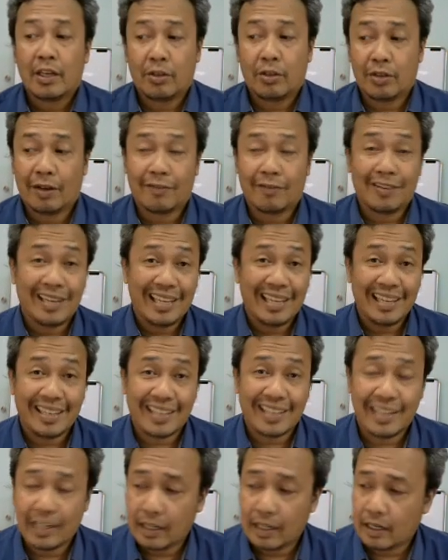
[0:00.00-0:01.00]
You have
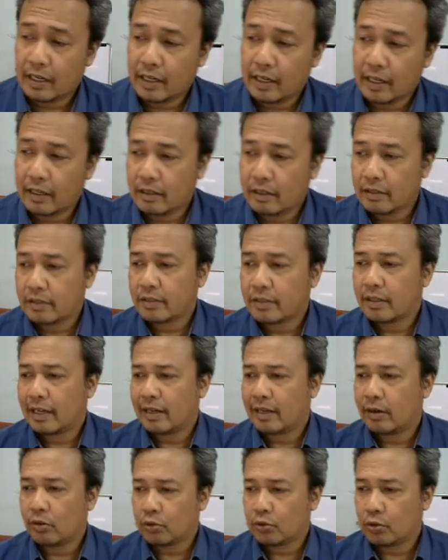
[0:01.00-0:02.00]
leaky alleles,
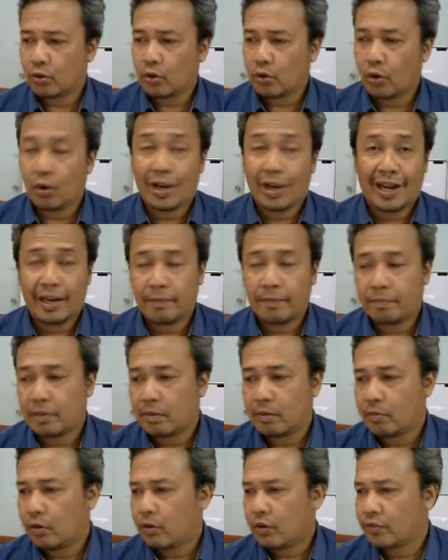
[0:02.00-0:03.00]
and also called
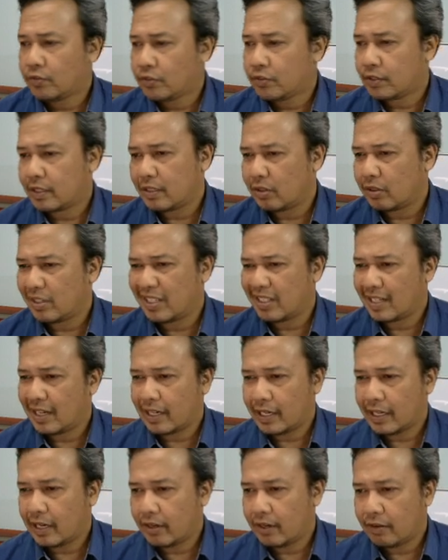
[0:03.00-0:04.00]
hypermorphs. So these are
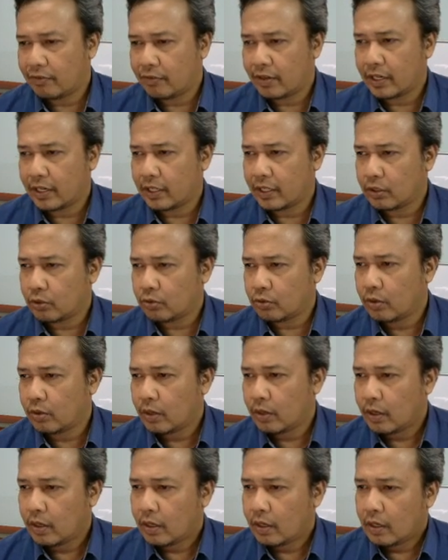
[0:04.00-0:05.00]
again referring to
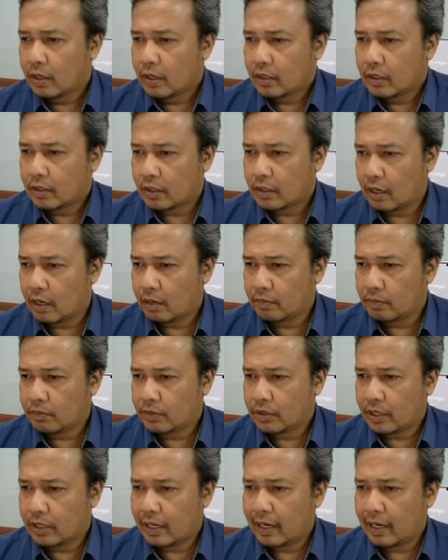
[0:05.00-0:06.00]

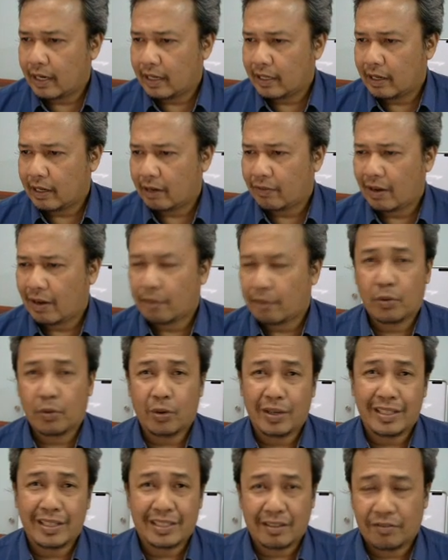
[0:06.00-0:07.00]
terms. And you have
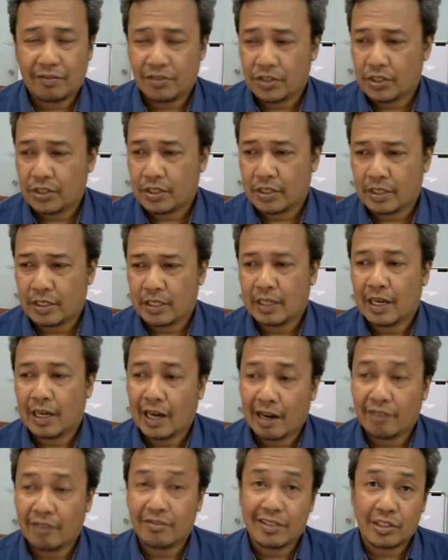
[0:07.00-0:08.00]
haploinsufficiency,
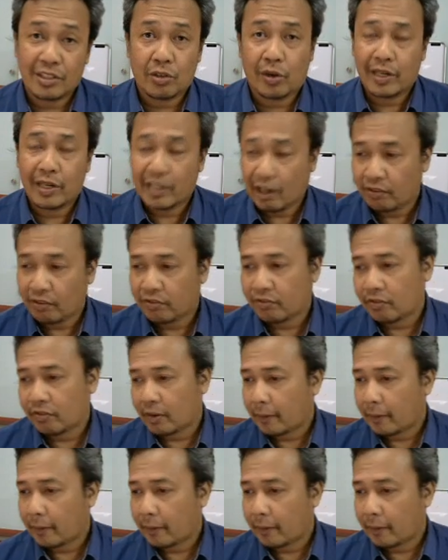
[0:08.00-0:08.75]
half is not enough.